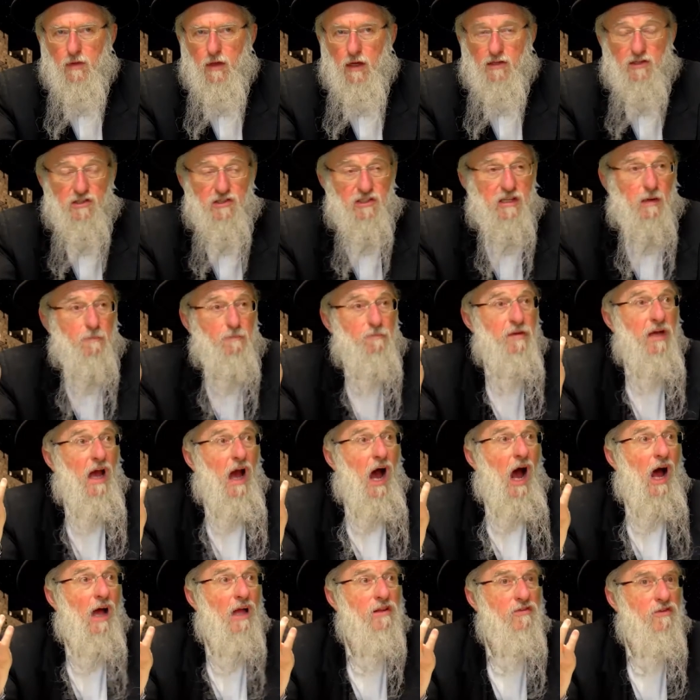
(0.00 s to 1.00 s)
It's a step
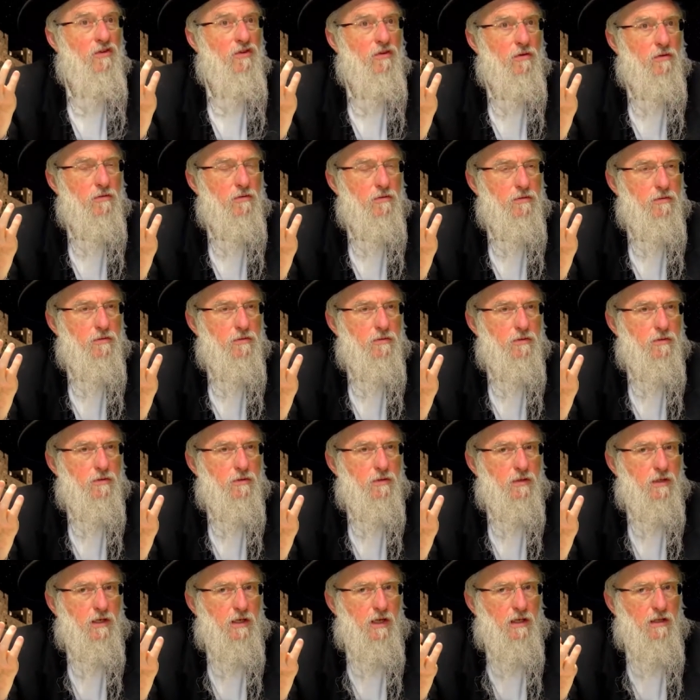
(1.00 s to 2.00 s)
beyond
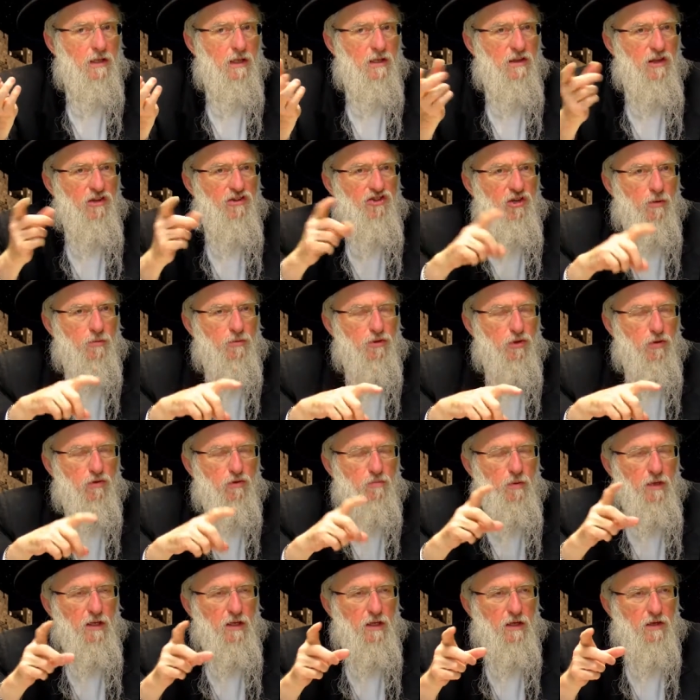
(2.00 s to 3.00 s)
killing the Egyptian who's
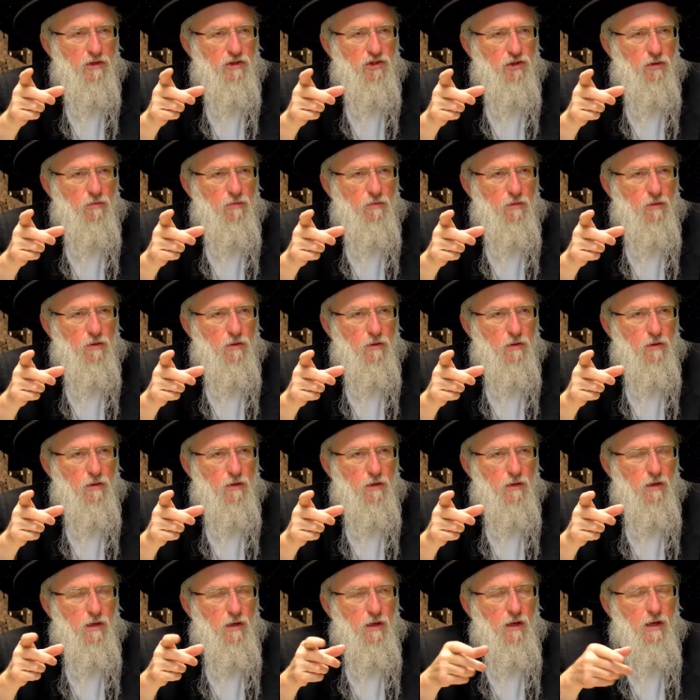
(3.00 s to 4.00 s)
beating a Jew.
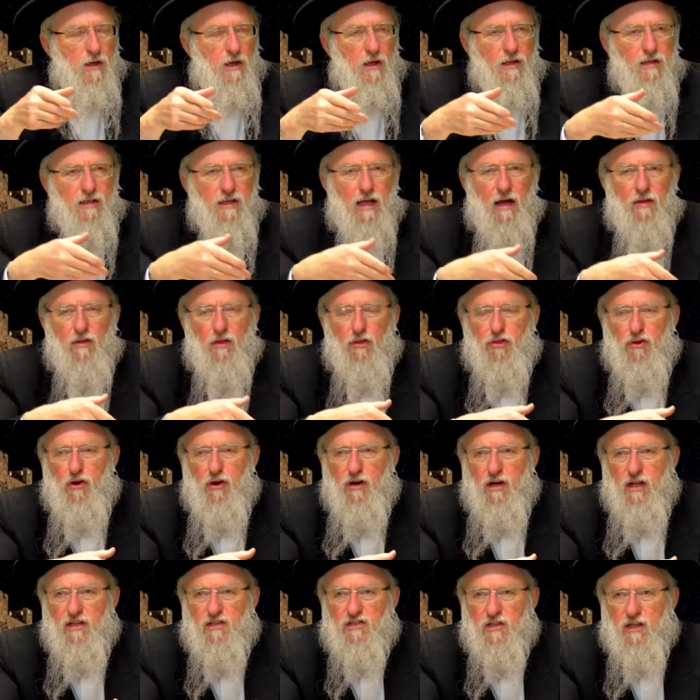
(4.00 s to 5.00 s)
Now, the
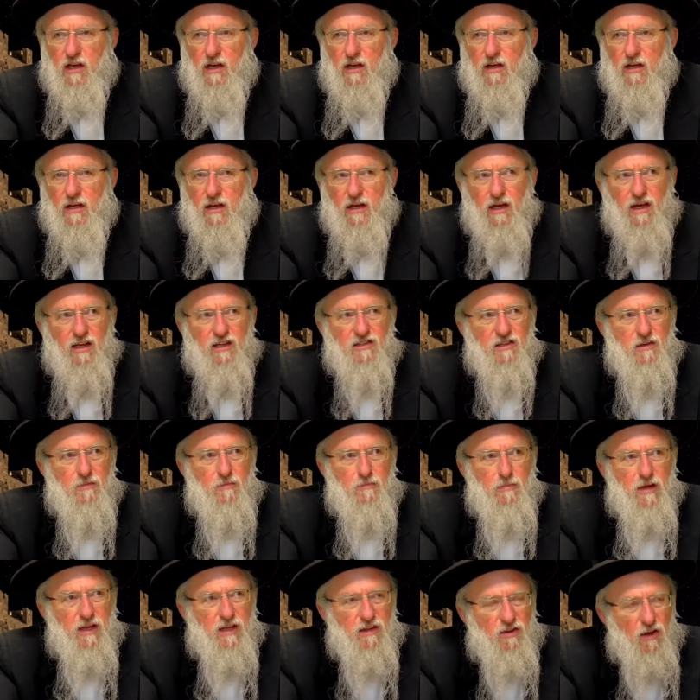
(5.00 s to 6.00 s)
third incident, he's
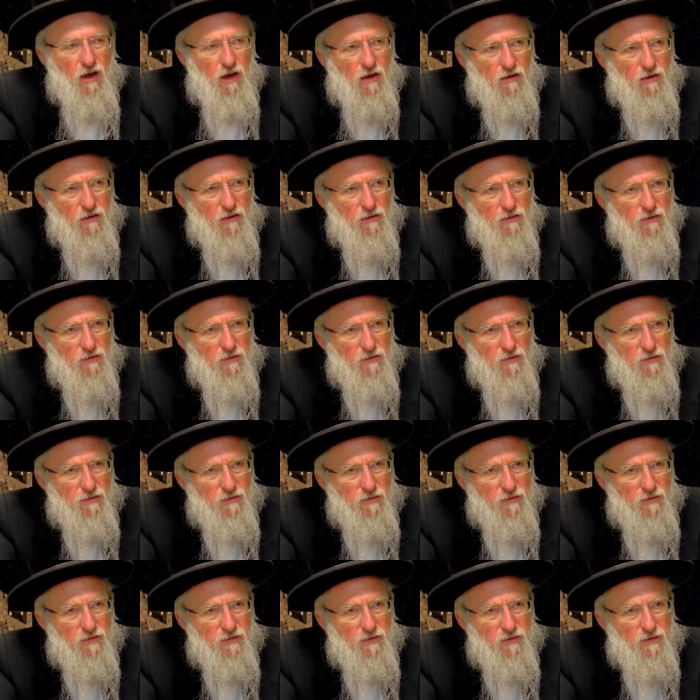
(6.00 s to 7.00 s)
in Midian.
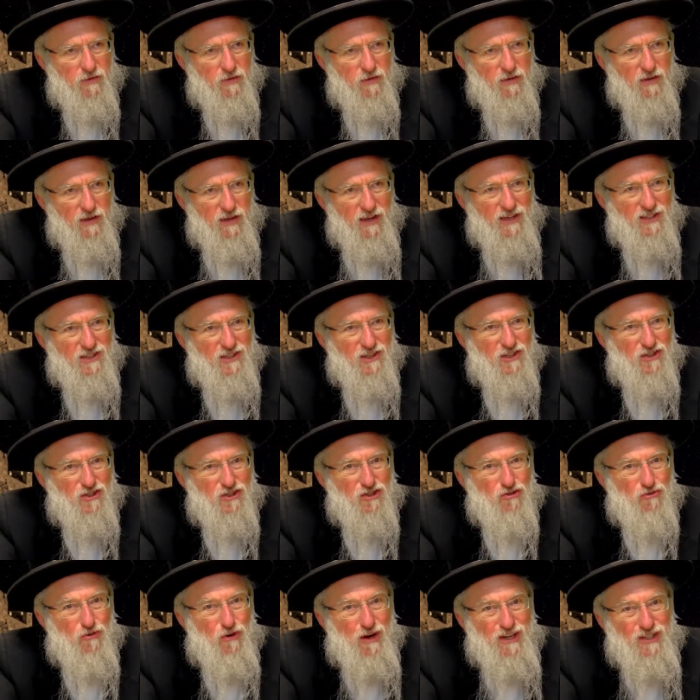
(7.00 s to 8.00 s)
He's a
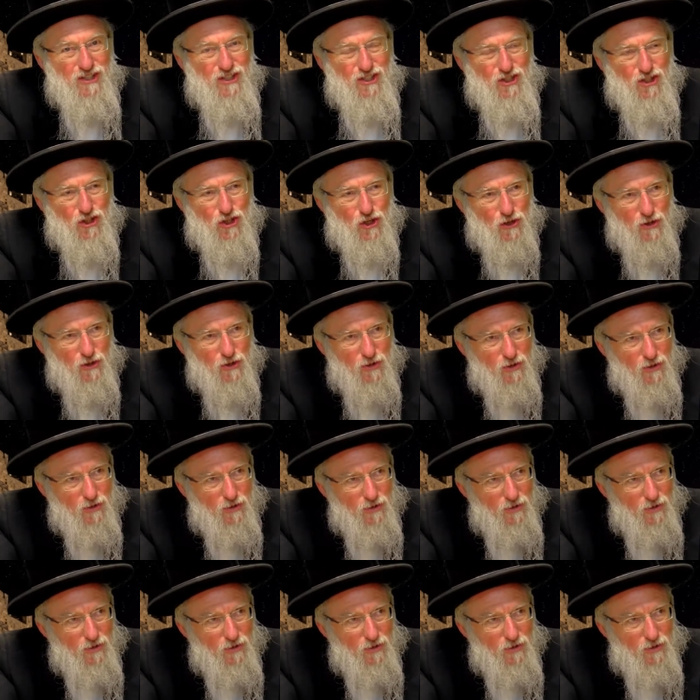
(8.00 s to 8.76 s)
stranger.